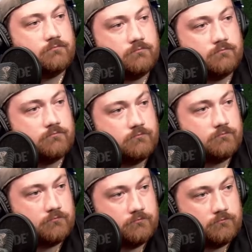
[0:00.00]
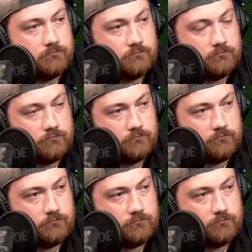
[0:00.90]

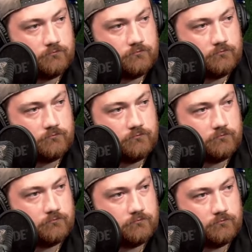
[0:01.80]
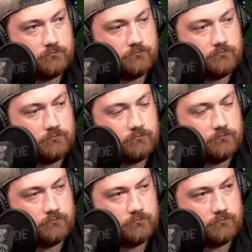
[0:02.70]

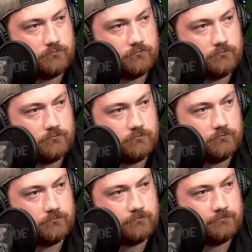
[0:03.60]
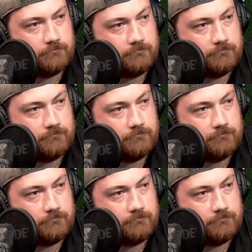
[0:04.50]
(not speaking)